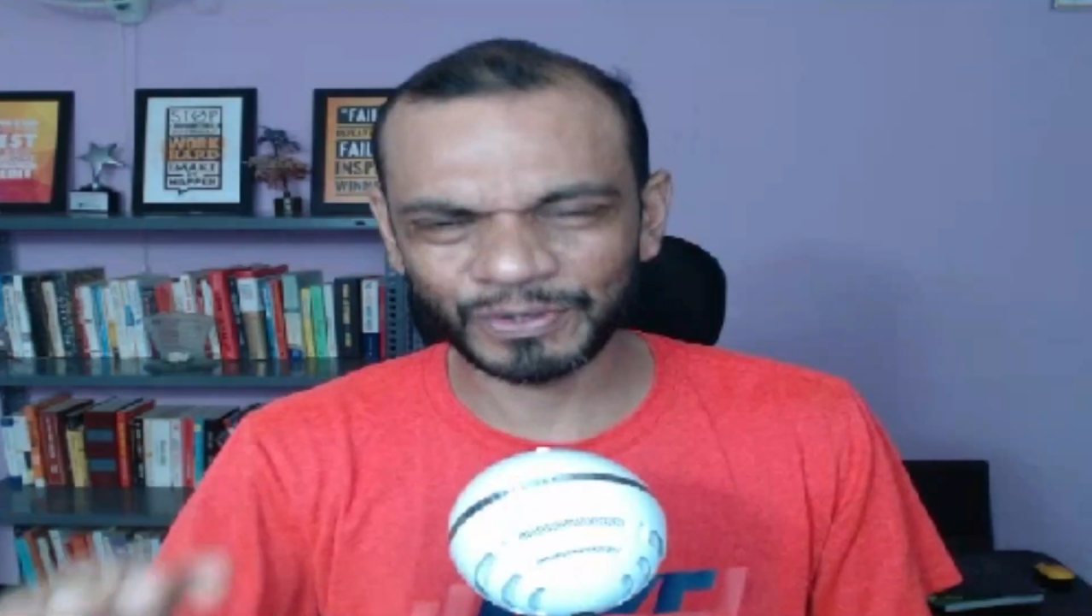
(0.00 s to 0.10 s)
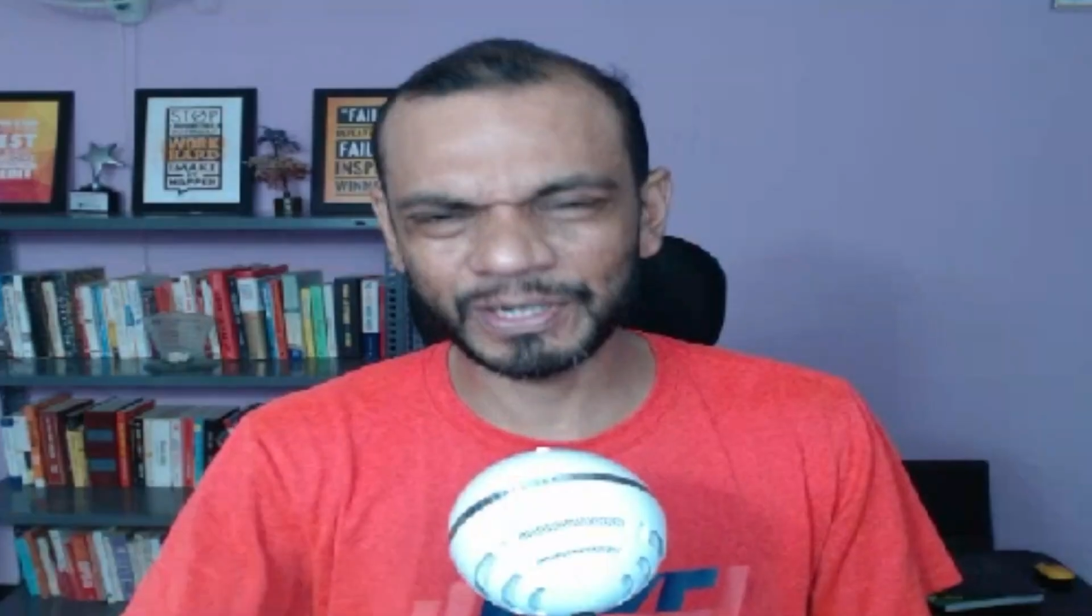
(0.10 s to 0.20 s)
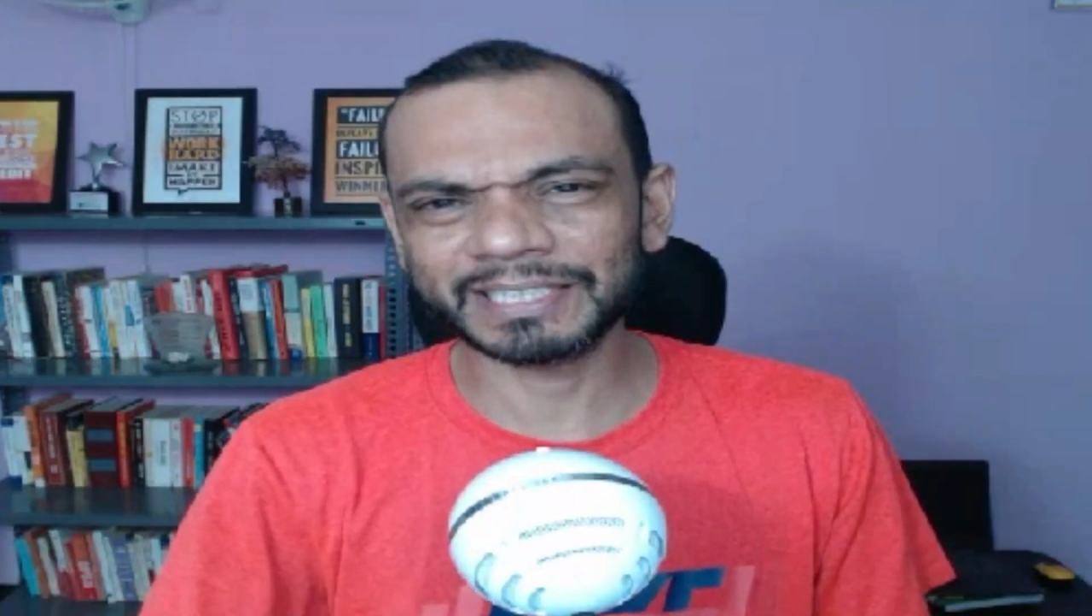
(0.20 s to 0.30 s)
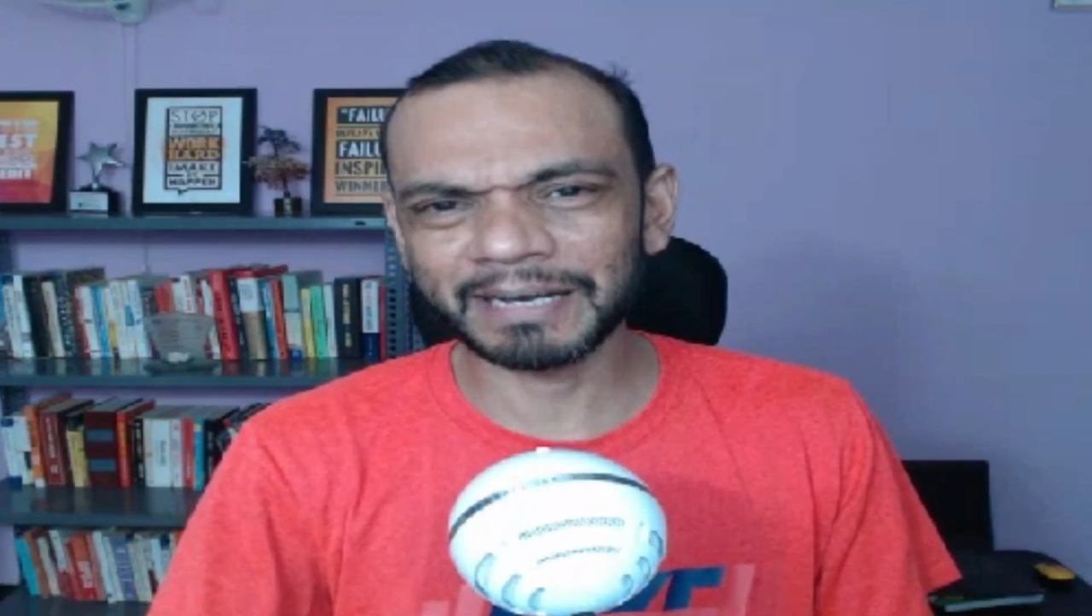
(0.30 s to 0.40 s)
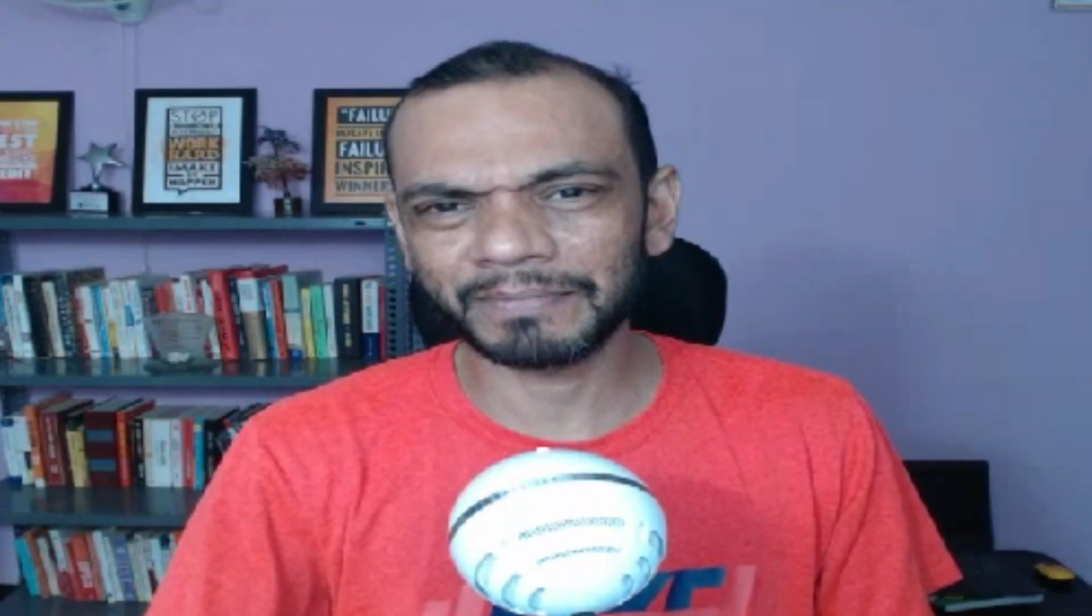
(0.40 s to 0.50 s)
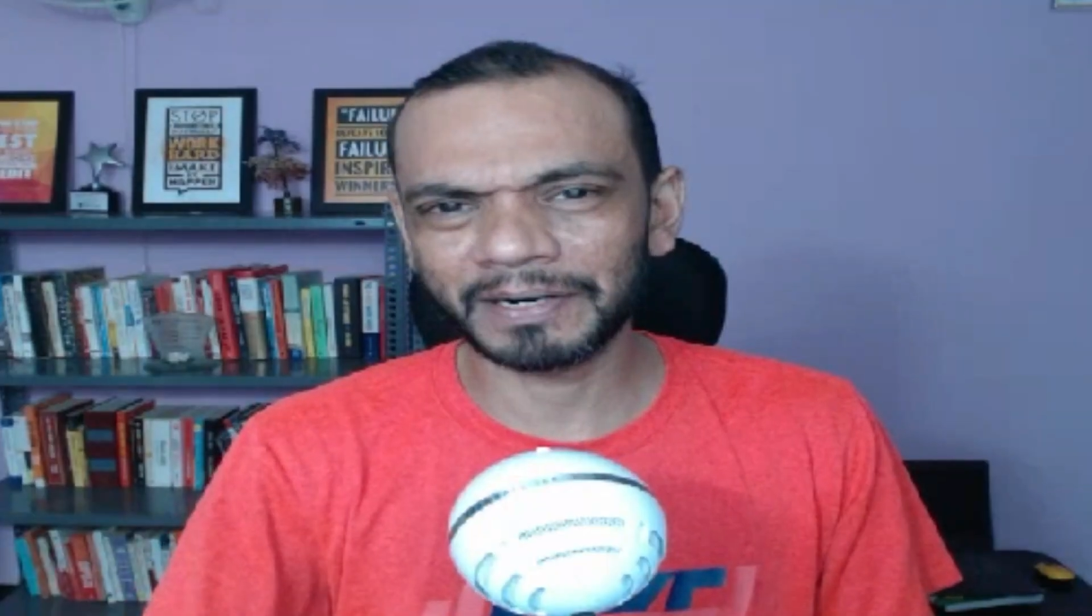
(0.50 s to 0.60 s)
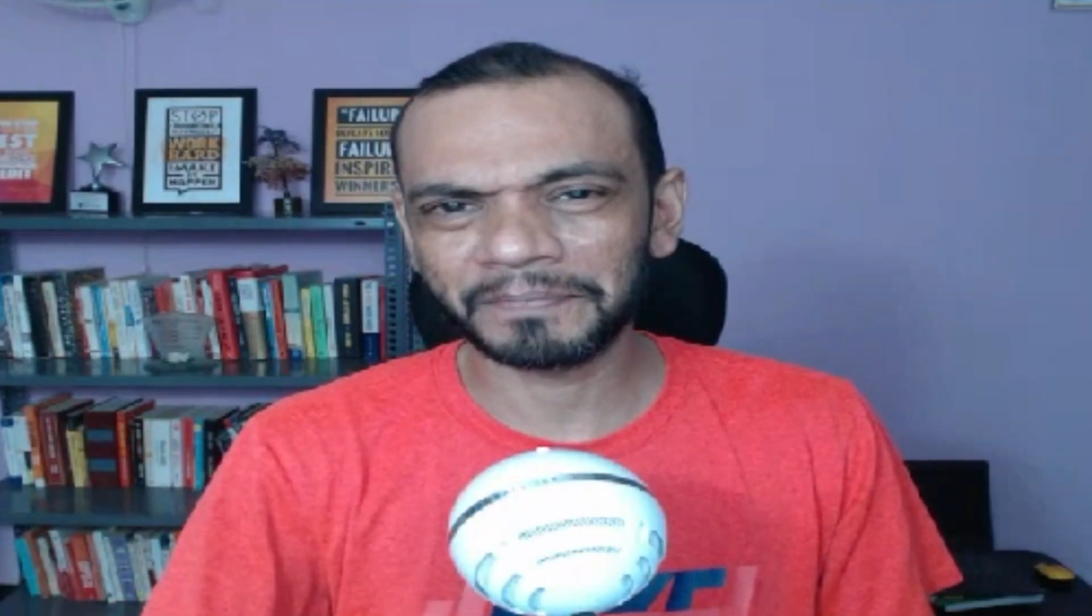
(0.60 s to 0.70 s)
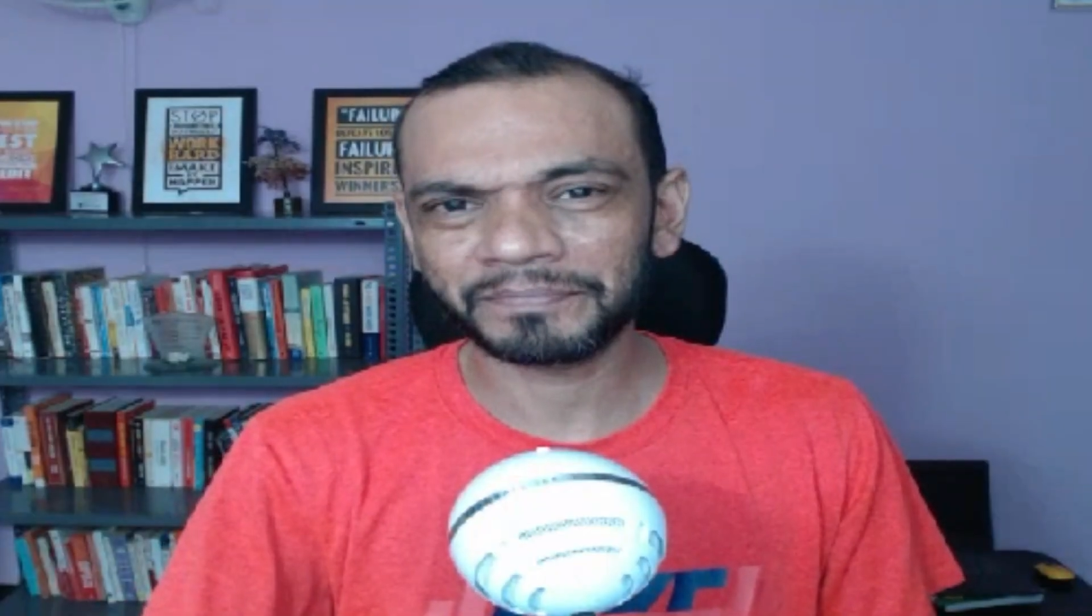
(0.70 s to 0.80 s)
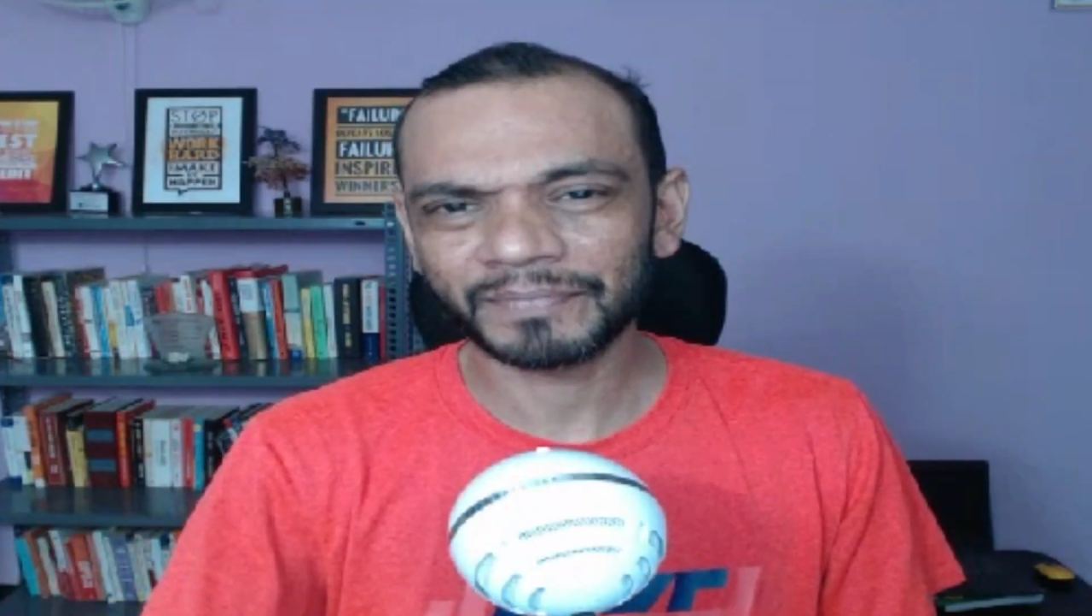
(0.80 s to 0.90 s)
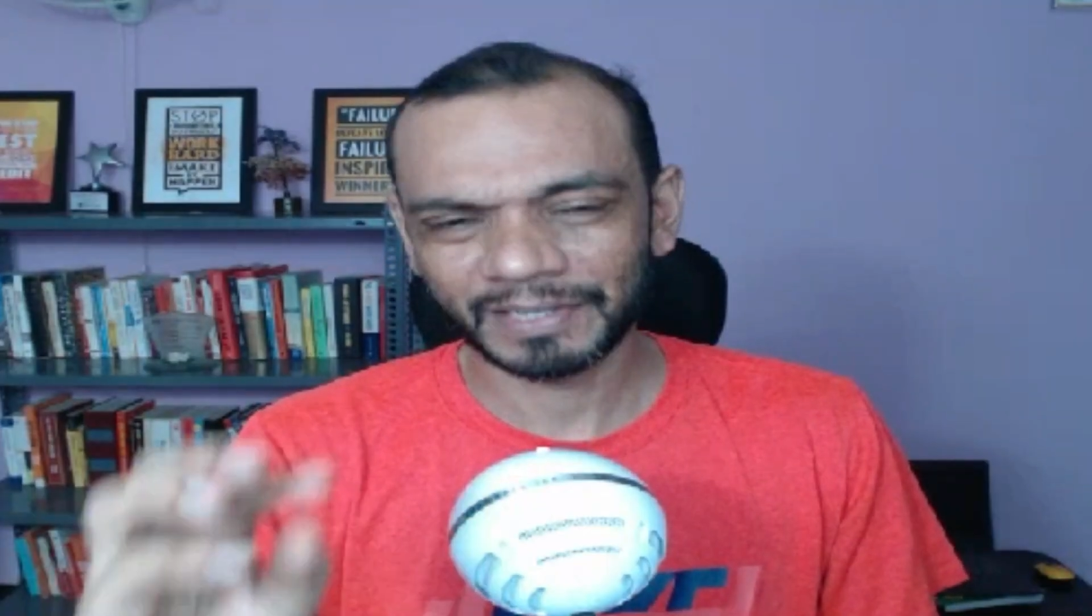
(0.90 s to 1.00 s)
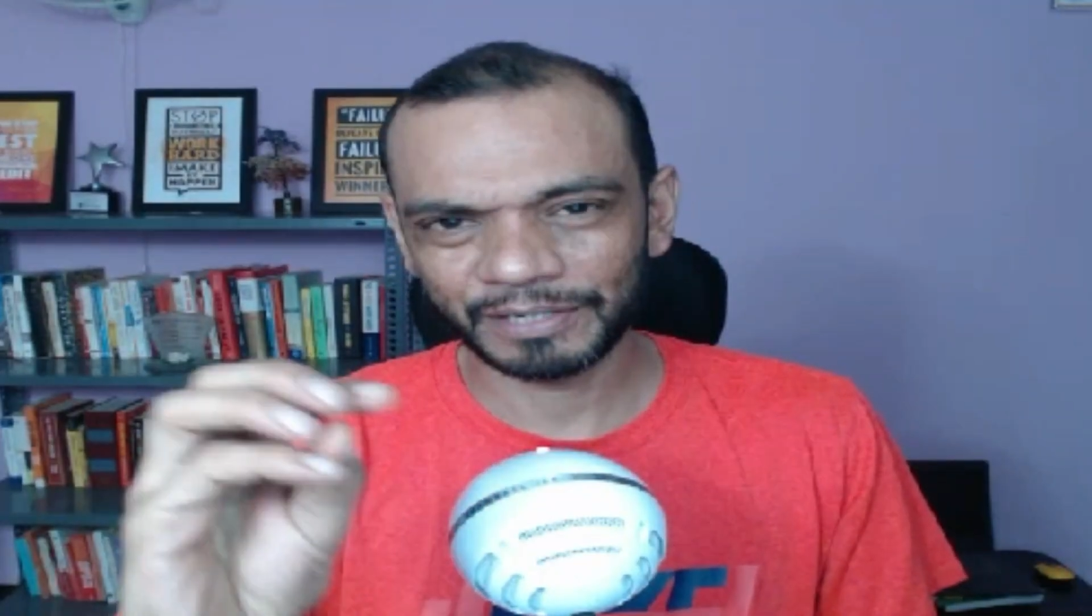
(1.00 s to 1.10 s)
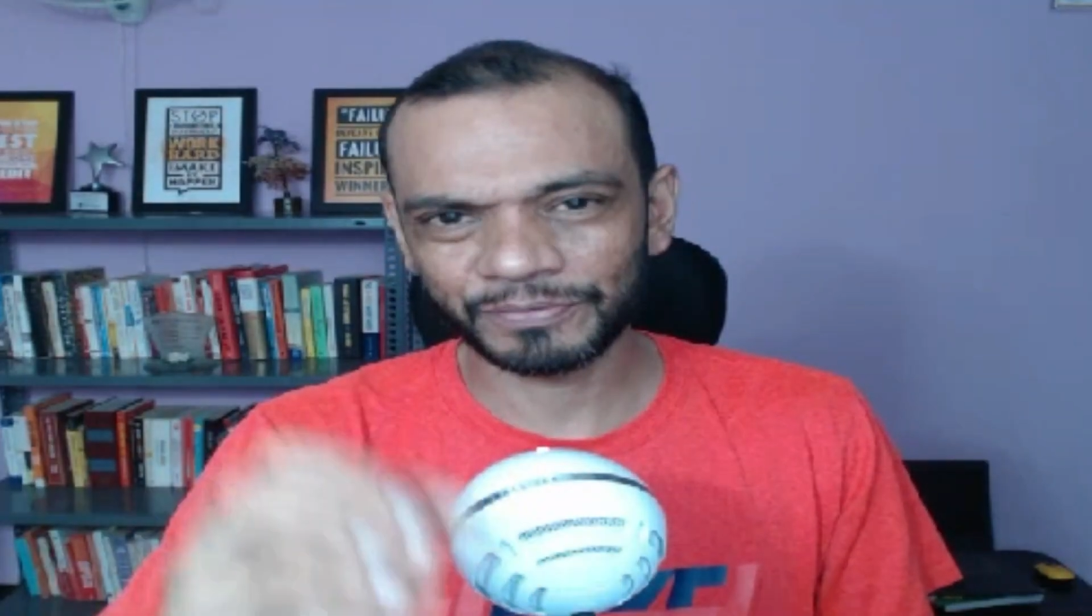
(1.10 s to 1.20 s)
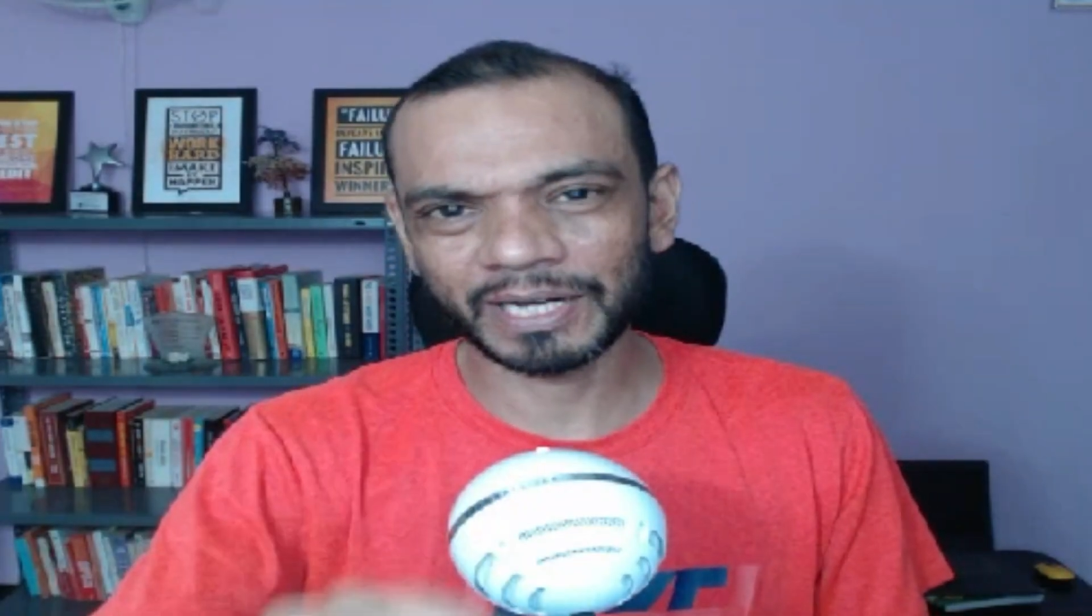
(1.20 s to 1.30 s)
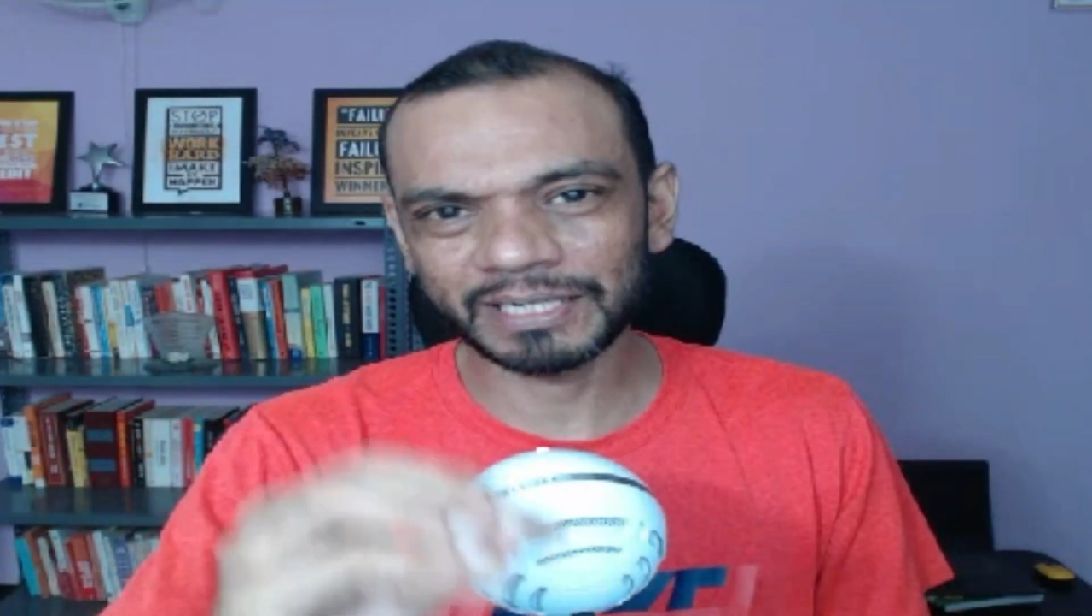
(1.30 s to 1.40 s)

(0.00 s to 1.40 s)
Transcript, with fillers: For example, if you